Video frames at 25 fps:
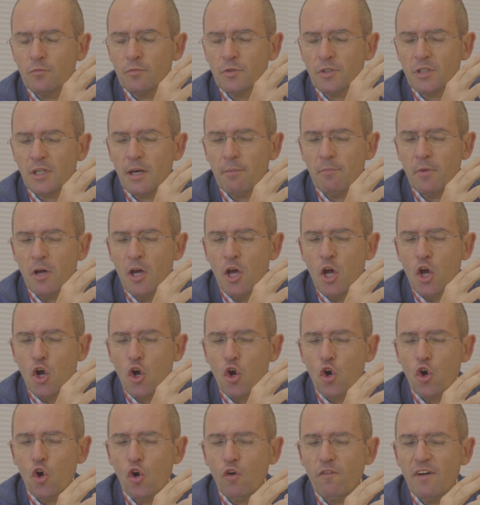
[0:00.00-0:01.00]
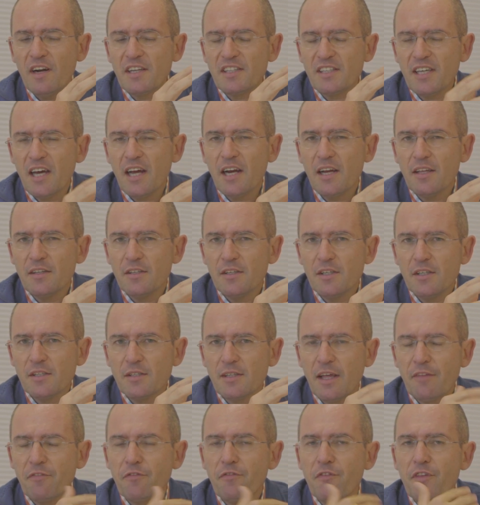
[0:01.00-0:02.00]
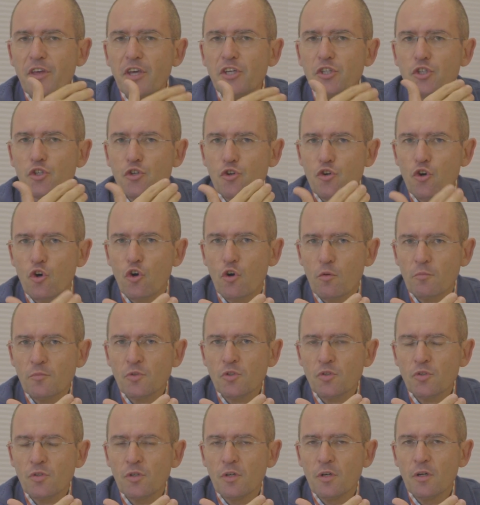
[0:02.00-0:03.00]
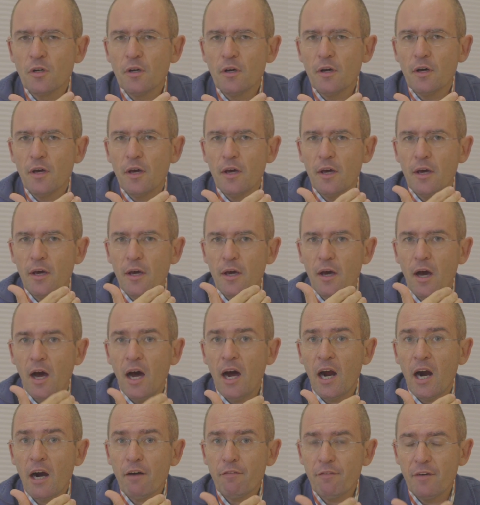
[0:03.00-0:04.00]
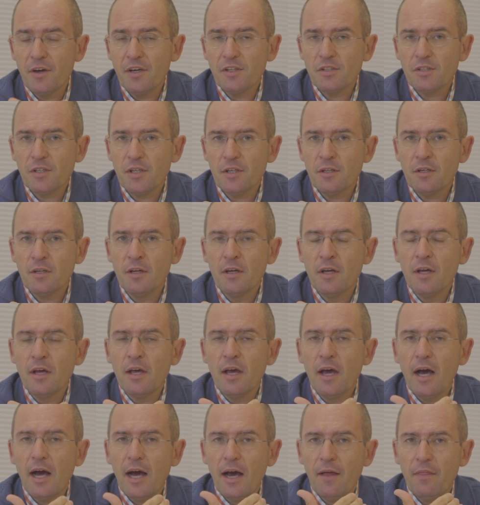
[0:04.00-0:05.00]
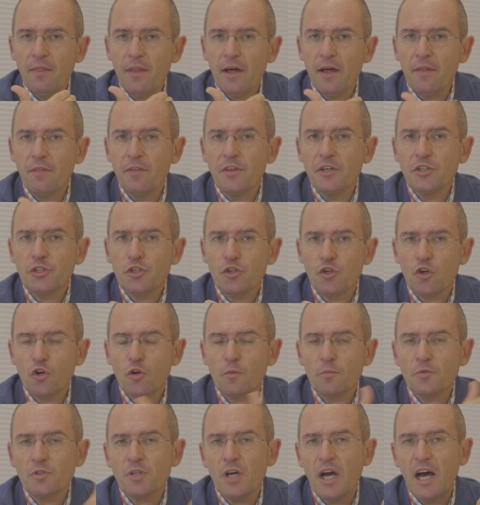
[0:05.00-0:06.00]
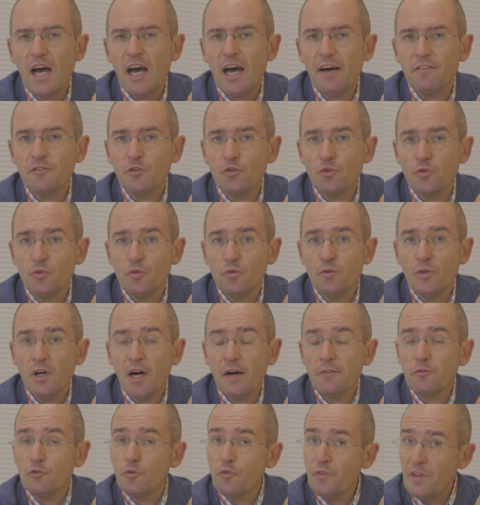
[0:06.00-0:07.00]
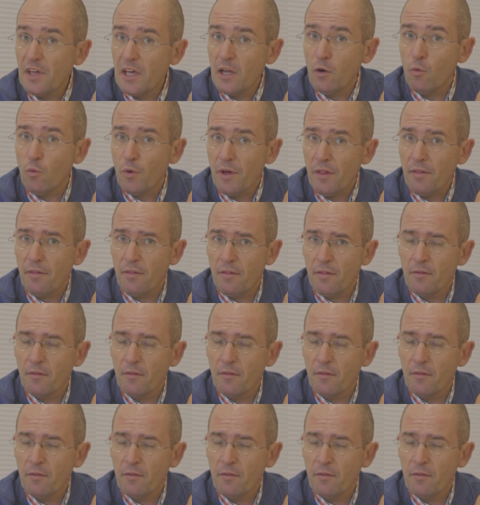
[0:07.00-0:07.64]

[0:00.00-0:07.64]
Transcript: some global challenges that these norms are facing and that these norms have to deal with.